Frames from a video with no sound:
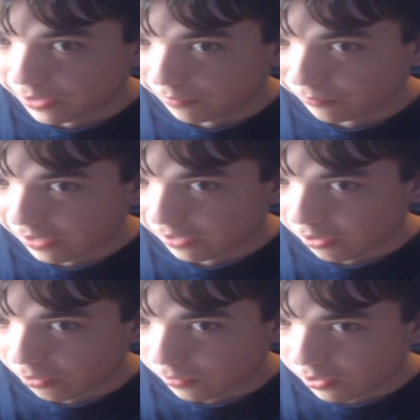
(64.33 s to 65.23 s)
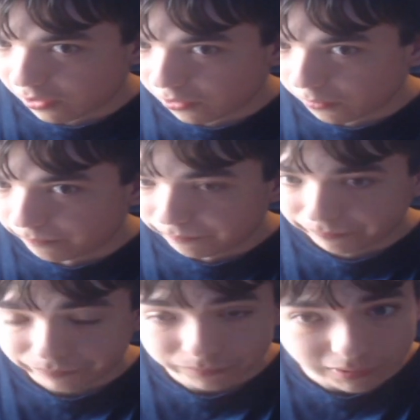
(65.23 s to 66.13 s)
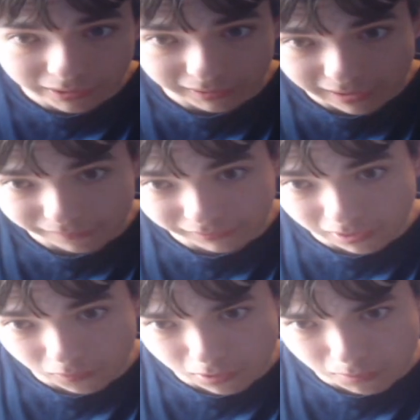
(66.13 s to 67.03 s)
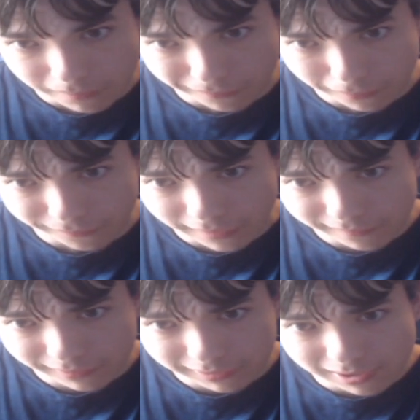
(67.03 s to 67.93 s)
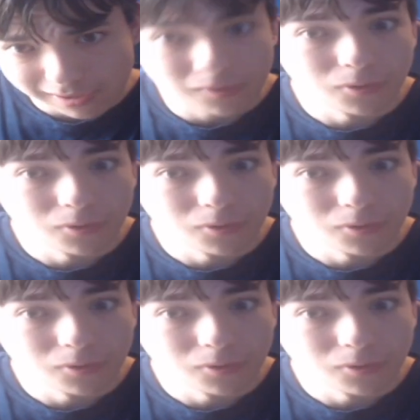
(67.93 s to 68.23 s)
if they go home, like, they have to go home before 5 o'clock,